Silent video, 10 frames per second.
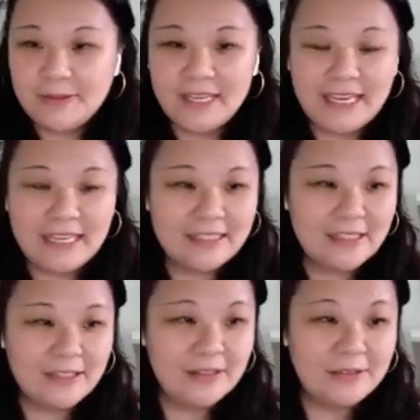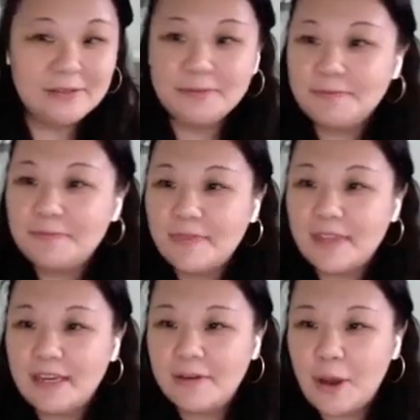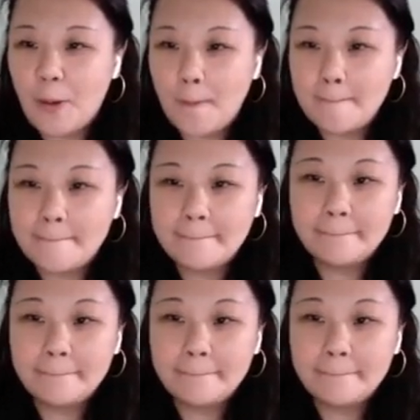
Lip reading: Okay, so here we go.